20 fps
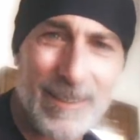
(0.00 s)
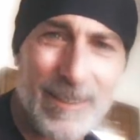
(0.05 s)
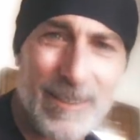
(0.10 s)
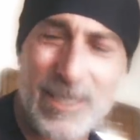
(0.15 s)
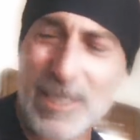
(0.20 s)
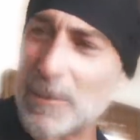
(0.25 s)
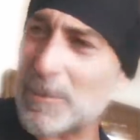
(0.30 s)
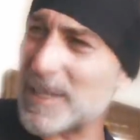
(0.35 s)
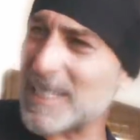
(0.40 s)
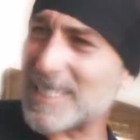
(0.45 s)

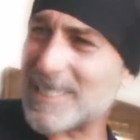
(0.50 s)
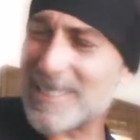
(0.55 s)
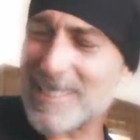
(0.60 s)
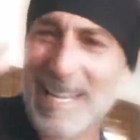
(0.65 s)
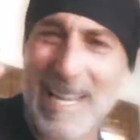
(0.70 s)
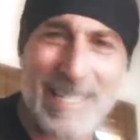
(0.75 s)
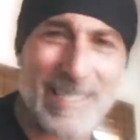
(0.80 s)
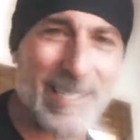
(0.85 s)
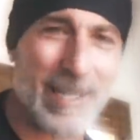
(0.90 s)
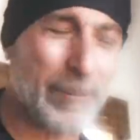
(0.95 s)
Somebody
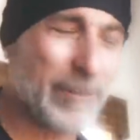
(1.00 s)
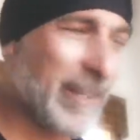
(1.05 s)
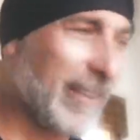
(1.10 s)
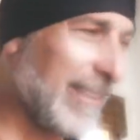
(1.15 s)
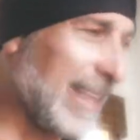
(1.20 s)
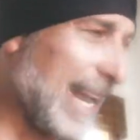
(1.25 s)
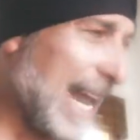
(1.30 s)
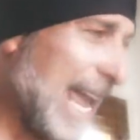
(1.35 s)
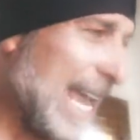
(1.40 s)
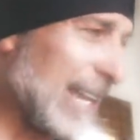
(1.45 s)
says something
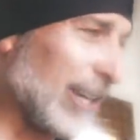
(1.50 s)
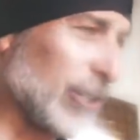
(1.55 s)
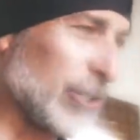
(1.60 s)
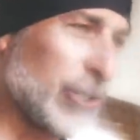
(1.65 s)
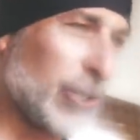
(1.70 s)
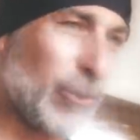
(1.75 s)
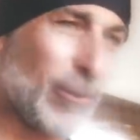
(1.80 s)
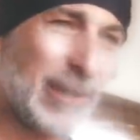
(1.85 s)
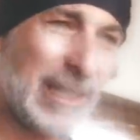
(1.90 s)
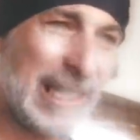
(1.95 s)
that
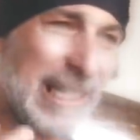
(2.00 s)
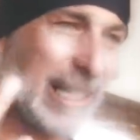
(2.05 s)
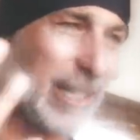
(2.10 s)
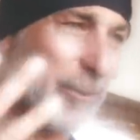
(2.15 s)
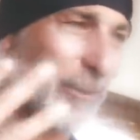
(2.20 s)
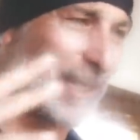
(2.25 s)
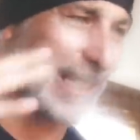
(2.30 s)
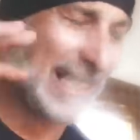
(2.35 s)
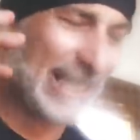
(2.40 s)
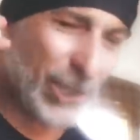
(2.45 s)
angers you,
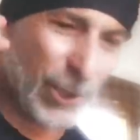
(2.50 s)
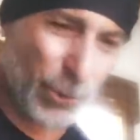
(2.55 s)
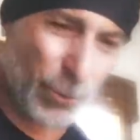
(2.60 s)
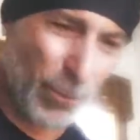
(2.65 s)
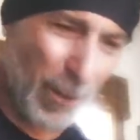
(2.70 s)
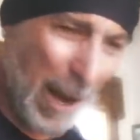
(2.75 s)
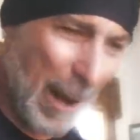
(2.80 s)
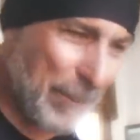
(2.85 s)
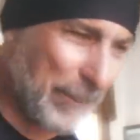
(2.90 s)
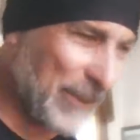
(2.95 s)
literally
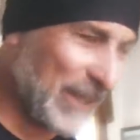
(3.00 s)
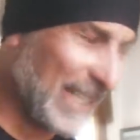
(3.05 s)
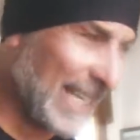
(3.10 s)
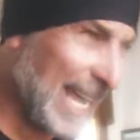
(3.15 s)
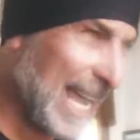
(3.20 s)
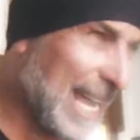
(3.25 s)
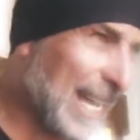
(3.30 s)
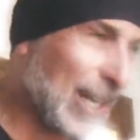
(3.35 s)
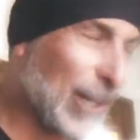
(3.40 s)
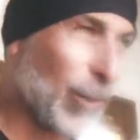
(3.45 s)
drop the
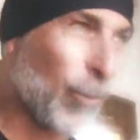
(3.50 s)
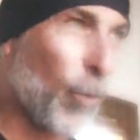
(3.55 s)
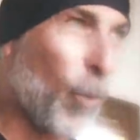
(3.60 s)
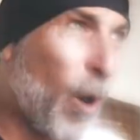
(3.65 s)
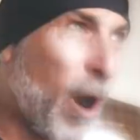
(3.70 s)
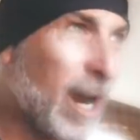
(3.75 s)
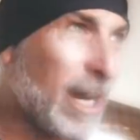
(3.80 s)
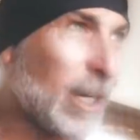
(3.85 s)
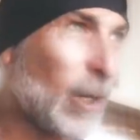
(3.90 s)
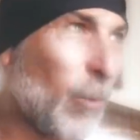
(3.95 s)
anger,
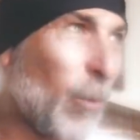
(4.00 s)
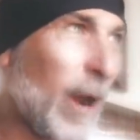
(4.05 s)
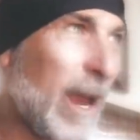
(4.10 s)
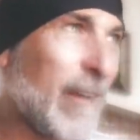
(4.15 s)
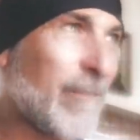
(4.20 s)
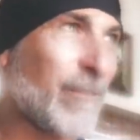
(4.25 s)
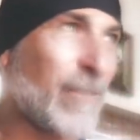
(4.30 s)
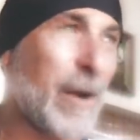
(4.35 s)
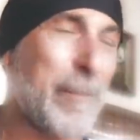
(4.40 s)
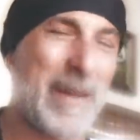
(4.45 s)
walk
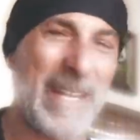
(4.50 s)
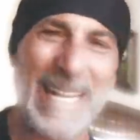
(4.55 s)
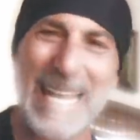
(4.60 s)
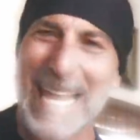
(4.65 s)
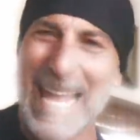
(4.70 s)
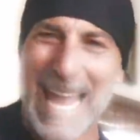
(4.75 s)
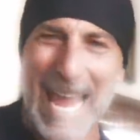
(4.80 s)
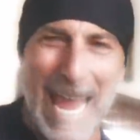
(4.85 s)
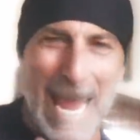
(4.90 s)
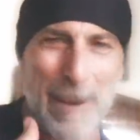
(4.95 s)
away from it,
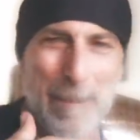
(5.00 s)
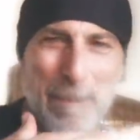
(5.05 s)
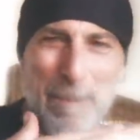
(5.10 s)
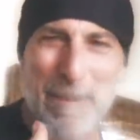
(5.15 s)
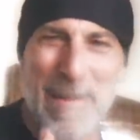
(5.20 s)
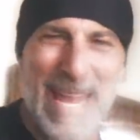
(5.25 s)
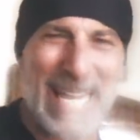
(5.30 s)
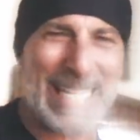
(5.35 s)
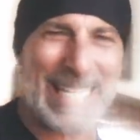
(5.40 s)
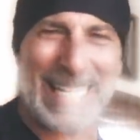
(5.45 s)
and
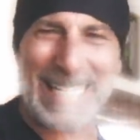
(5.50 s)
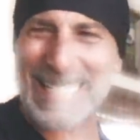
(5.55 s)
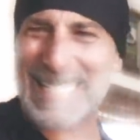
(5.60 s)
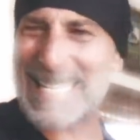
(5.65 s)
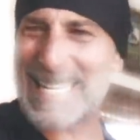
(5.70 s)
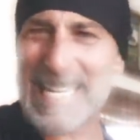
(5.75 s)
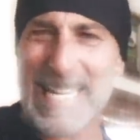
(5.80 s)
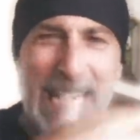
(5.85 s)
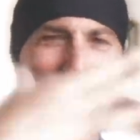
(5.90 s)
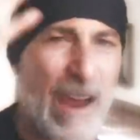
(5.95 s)
make it
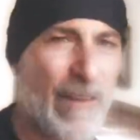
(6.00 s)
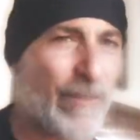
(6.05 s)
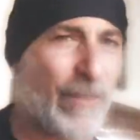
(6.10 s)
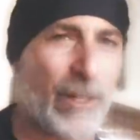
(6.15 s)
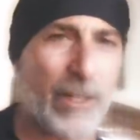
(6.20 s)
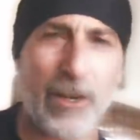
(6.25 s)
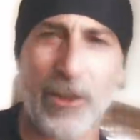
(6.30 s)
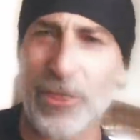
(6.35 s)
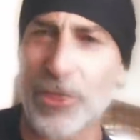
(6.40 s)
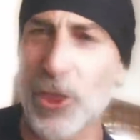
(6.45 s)

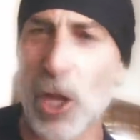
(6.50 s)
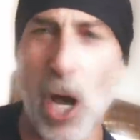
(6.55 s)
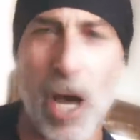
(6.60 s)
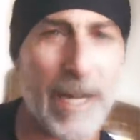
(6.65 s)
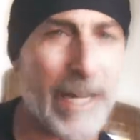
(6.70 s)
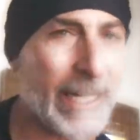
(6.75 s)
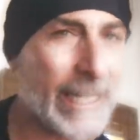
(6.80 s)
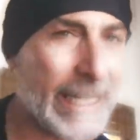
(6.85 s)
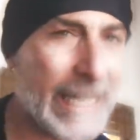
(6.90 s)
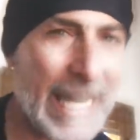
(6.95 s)
never a
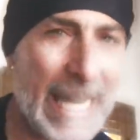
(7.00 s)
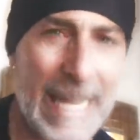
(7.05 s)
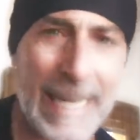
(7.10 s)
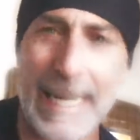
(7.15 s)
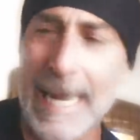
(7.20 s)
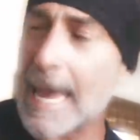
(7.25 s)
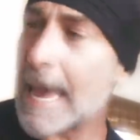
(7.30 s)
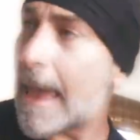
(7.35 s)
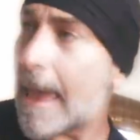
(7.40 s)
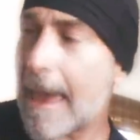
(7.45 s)
thought again.
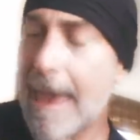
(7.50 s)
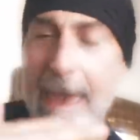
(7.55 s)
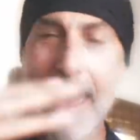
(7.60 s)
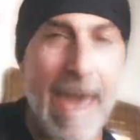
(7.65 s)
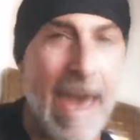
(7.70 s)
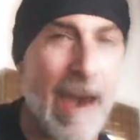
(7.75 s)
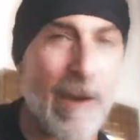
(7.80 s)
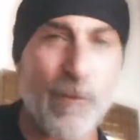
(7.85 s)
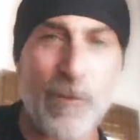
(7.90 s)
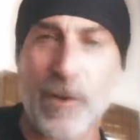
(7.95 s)

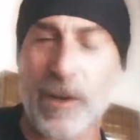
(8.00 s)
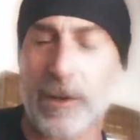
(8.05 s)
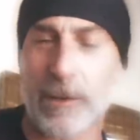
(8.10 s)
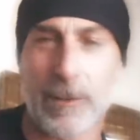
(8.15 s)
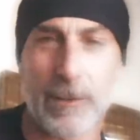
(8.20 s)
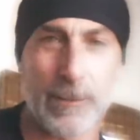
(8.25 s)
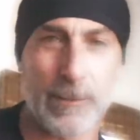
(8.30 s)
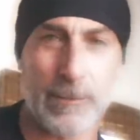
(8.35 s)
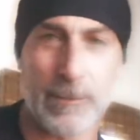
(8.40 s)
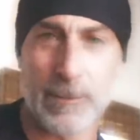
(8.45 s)
Ever.
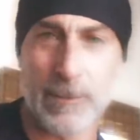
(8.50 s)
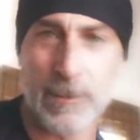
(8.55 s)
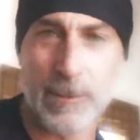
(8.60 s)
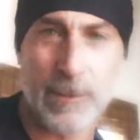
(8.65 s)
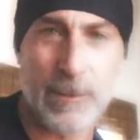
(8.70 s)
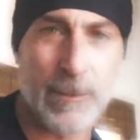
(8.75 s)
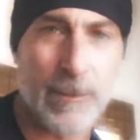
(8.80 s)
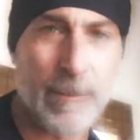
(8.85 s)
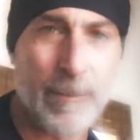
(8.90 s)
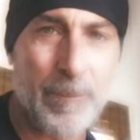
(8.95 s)

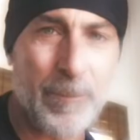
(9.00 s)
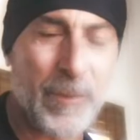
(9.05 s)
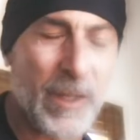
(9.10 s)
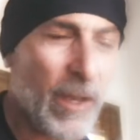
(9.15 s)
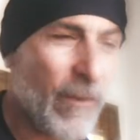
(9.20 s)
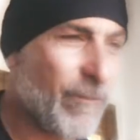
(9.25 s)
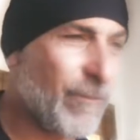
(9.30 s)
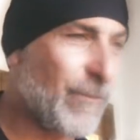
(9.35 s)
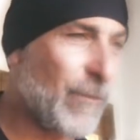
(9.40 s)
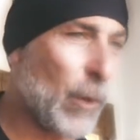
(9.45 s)

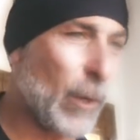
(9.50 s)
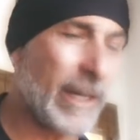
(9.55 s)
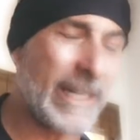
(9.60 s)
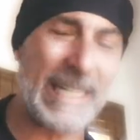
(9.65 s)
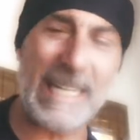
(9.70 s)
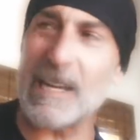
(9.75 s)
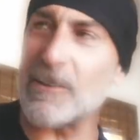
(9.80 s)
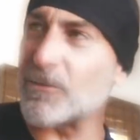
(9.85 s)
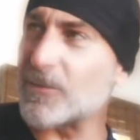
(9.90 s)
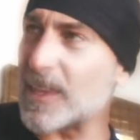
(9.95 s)

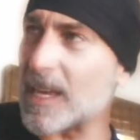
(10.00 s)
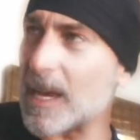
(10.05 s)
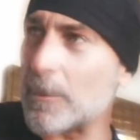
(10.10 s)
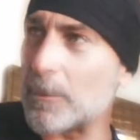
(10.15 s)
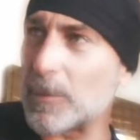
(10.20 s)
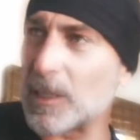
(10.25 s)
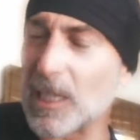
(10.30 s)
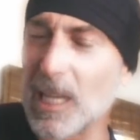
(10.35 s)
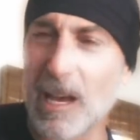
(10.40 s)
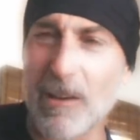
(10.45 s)
Forgive
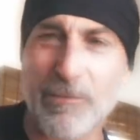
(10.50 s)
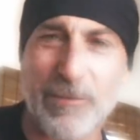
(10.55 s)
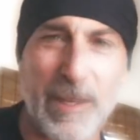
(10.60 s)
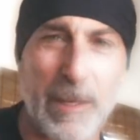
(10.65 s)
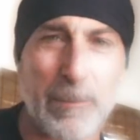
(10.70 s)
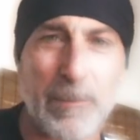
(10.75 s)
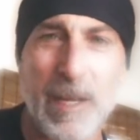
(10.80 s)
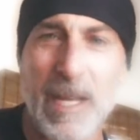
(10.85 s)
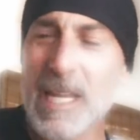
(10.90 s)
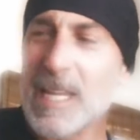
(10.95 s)
them, love them.